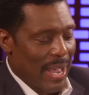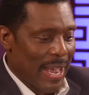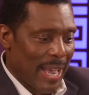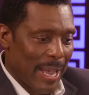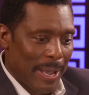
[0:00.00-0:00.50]

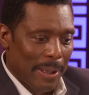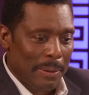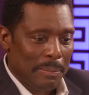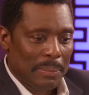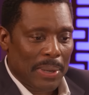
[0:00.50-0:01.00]

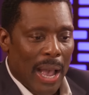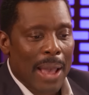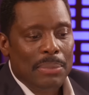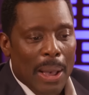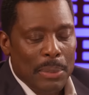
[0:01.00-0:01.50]
um,
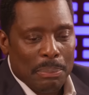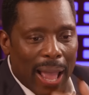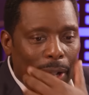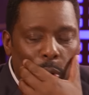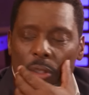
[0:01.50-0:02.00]
I'm, I'm a
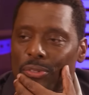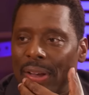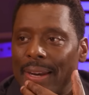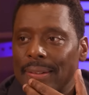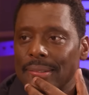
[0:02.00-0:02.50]
Black Hawks
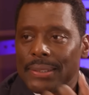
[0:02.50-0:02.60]
fan.